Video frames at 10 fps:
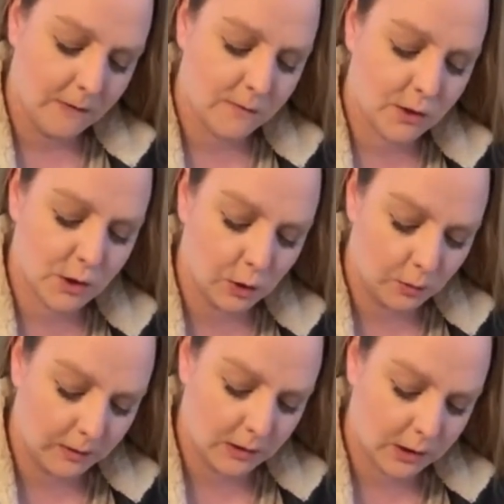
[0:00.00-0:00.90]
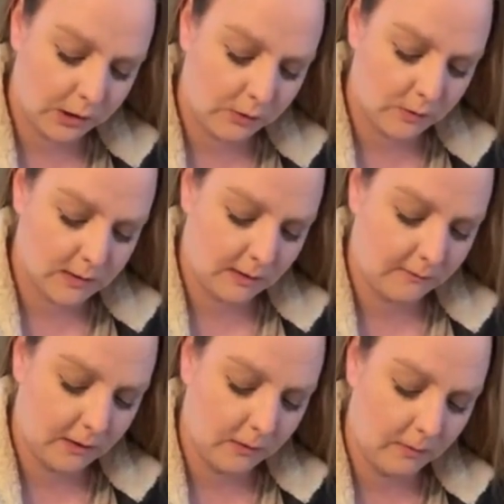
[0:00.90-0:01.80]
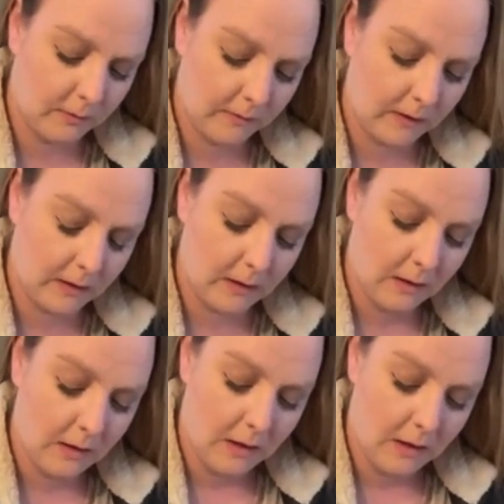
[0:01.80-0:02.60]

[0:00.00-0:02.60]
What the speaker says: We have so much cute stuff on the website.